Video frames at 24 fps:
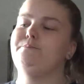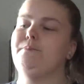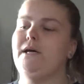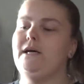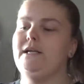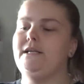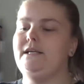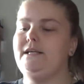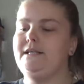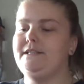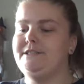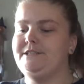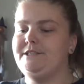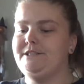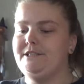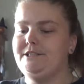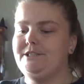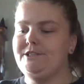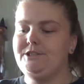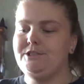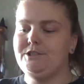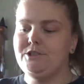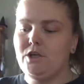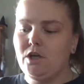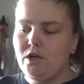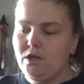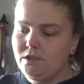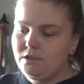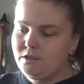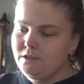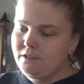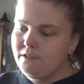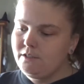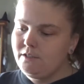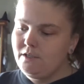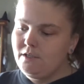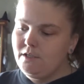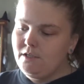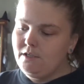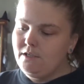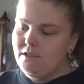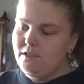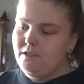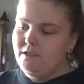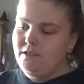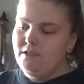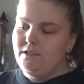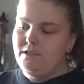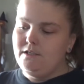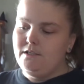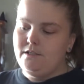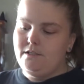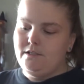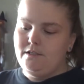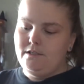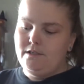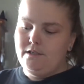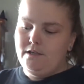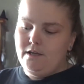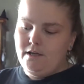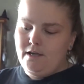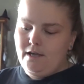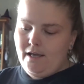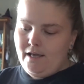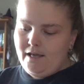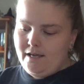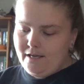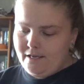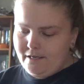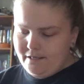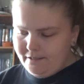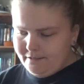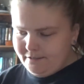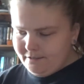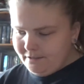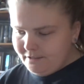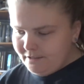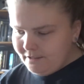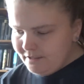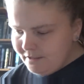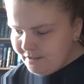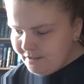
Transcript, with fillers: but it's a start. And